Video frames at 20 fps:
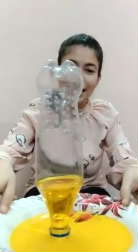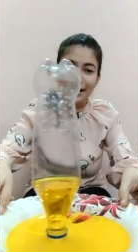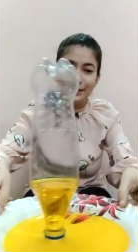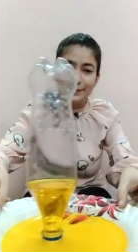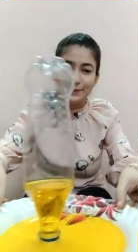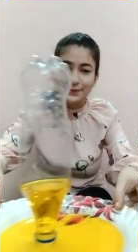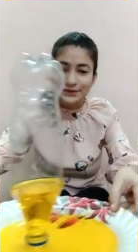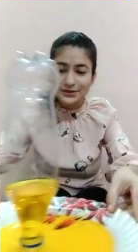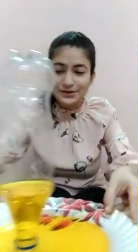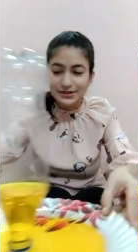
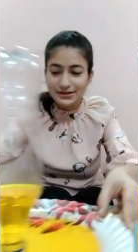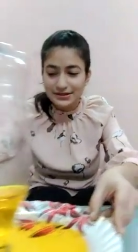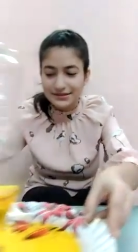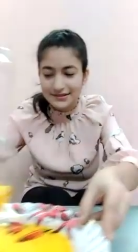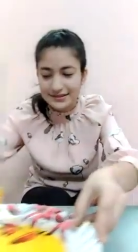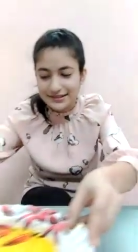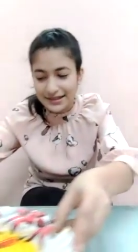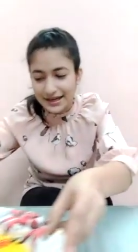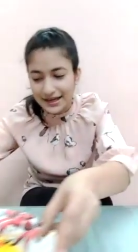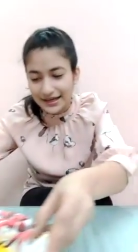I'll put it
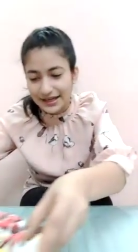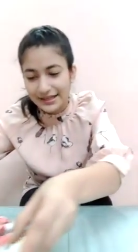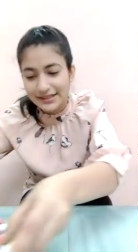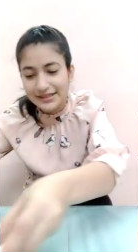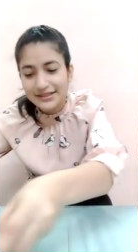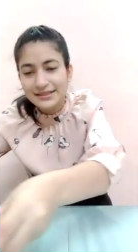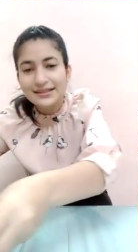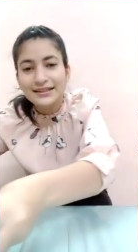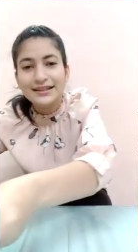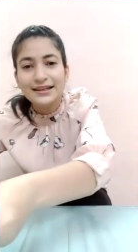aside
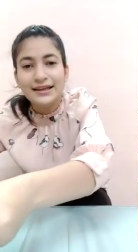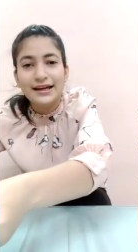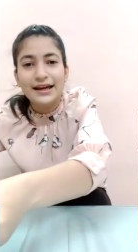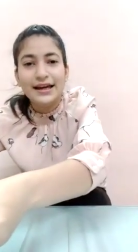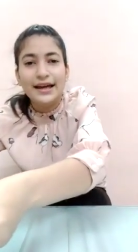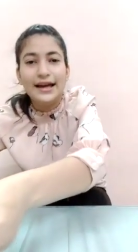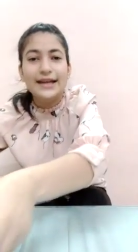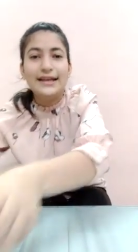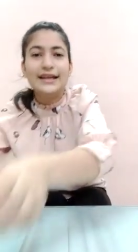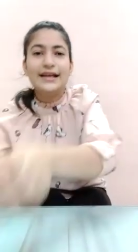
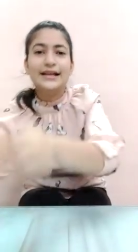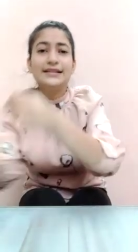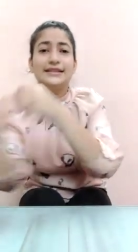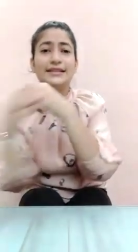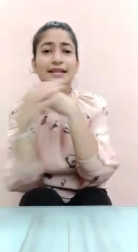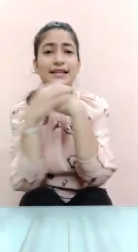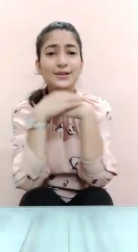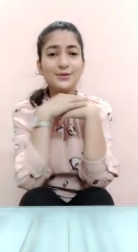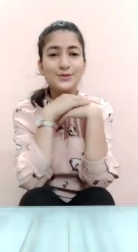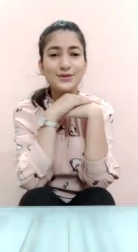and I'll
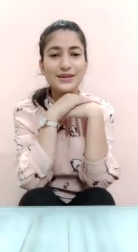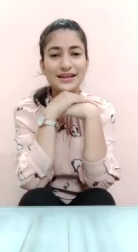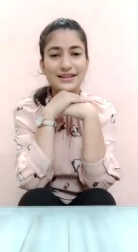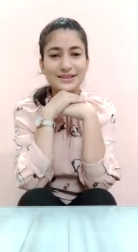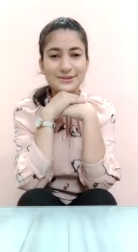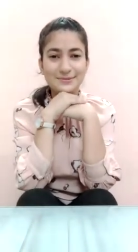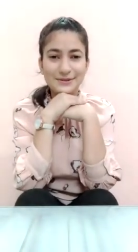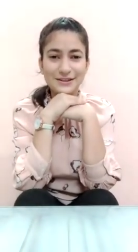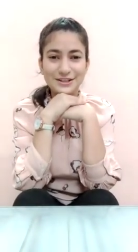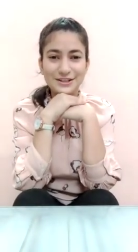tell you the
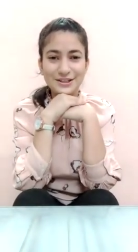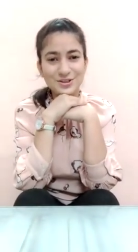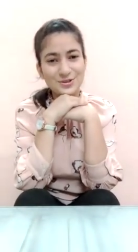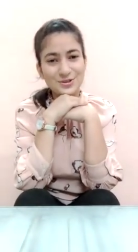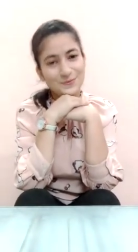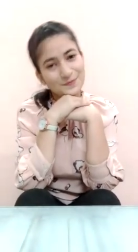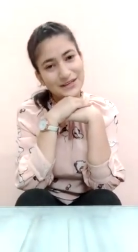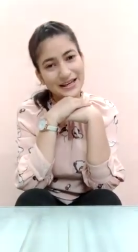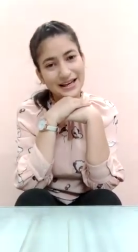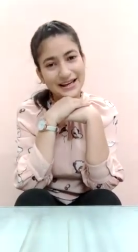
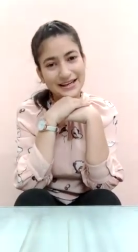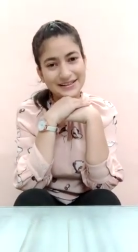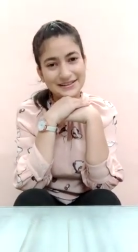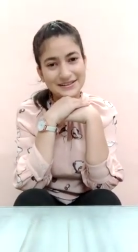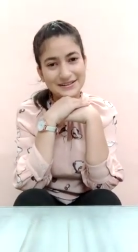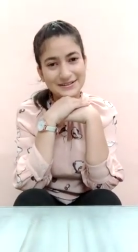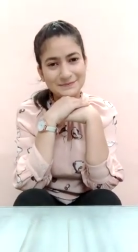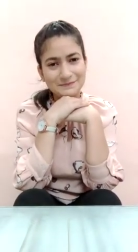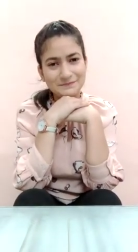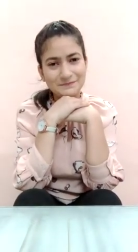explanation behind
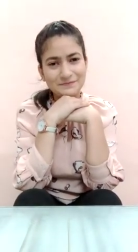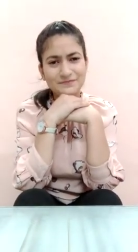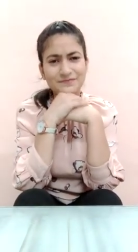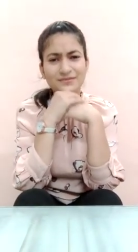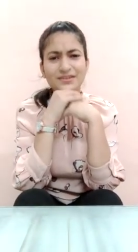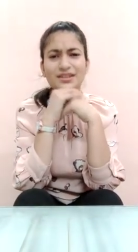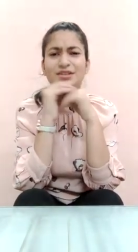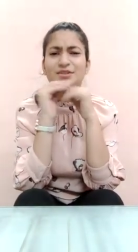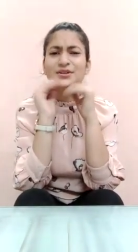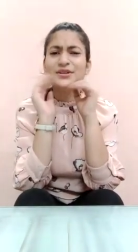it.
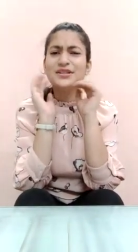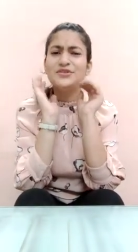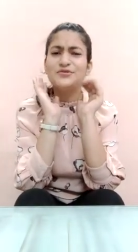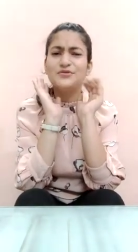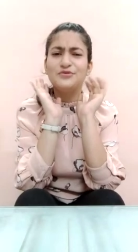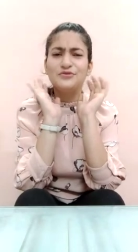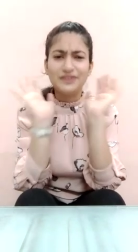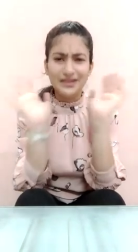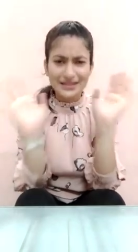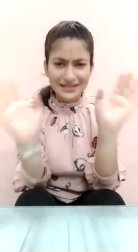So it's
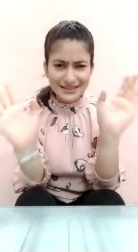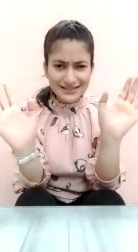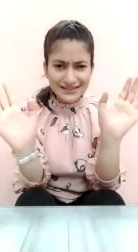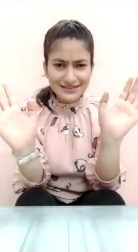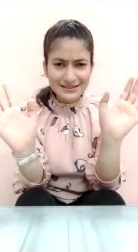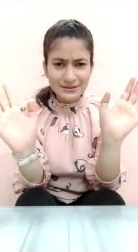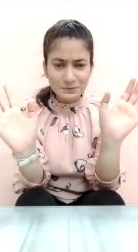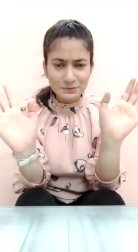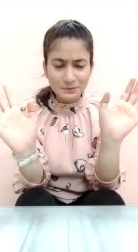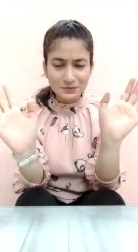very
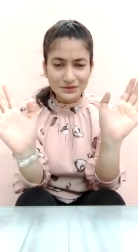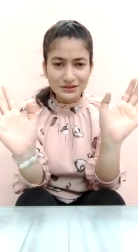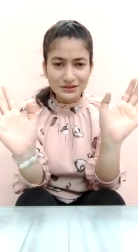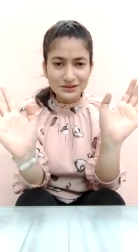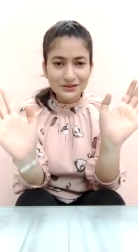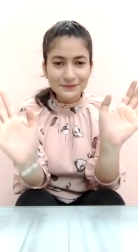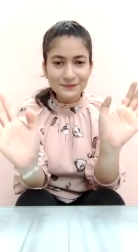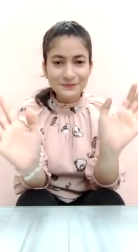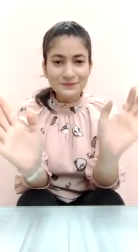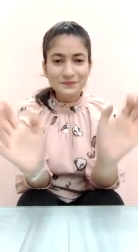simple
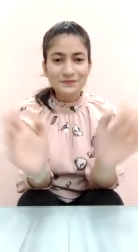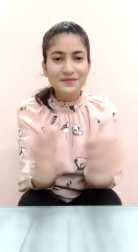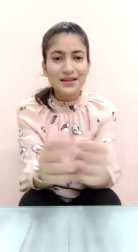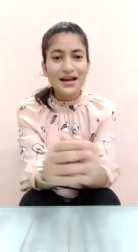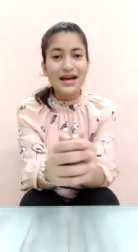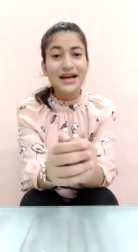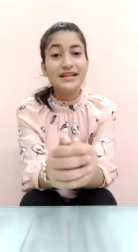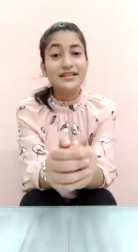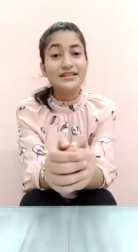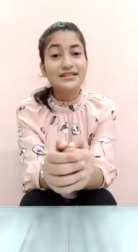
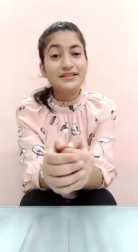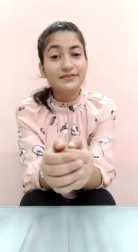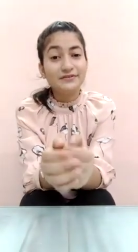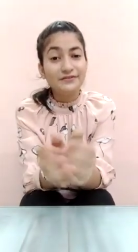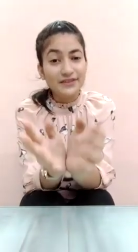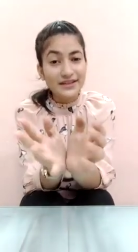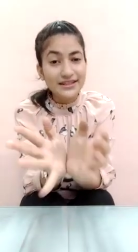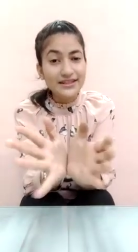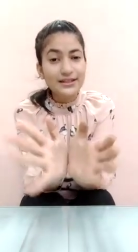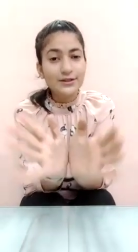and it's a
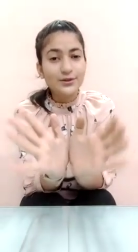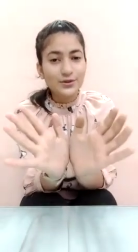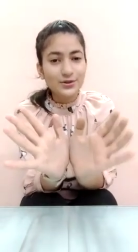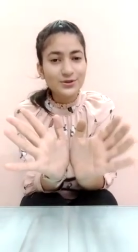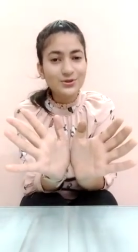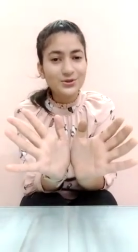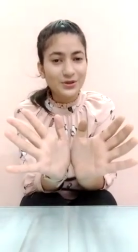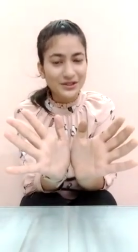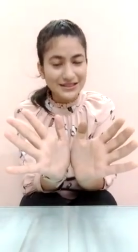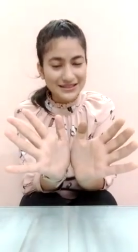very
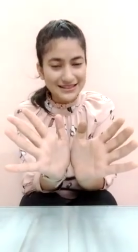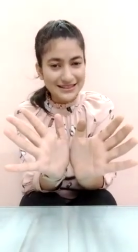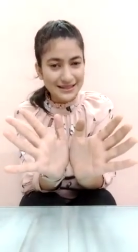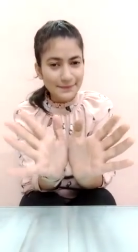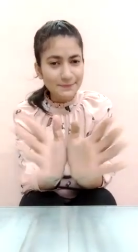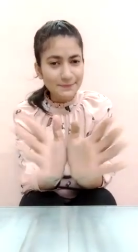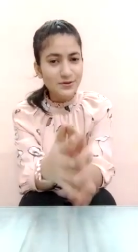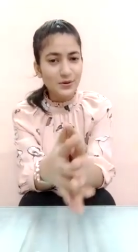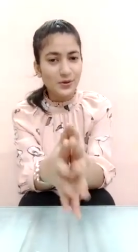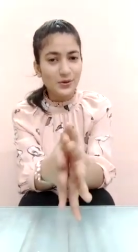good
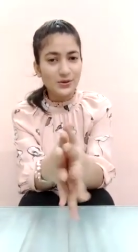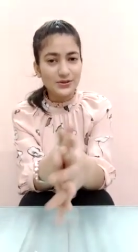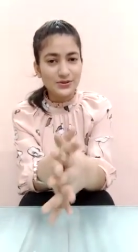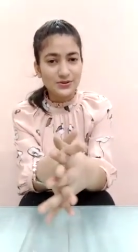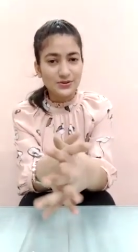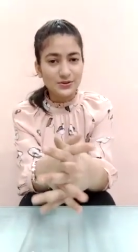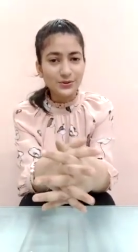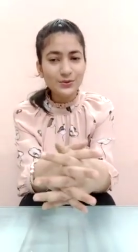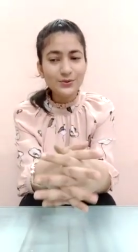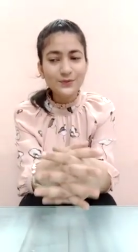concept
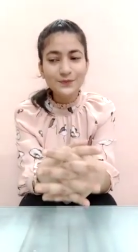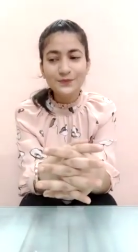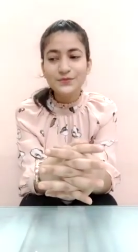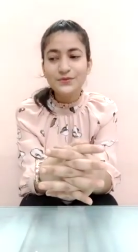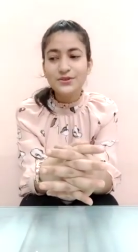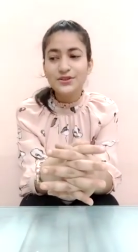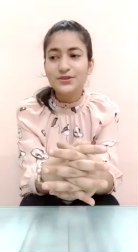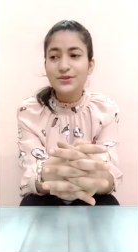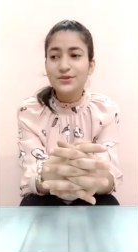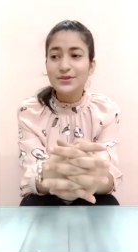also.
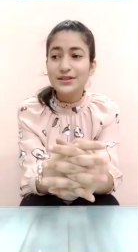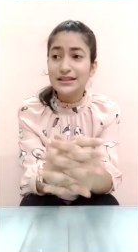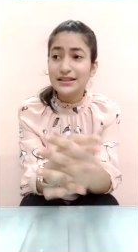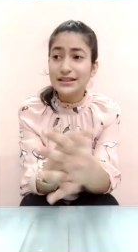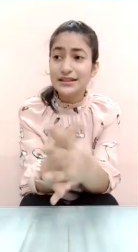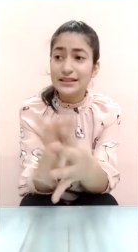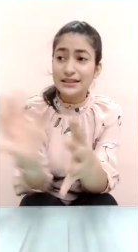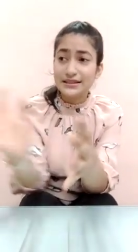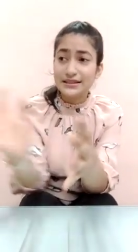So it,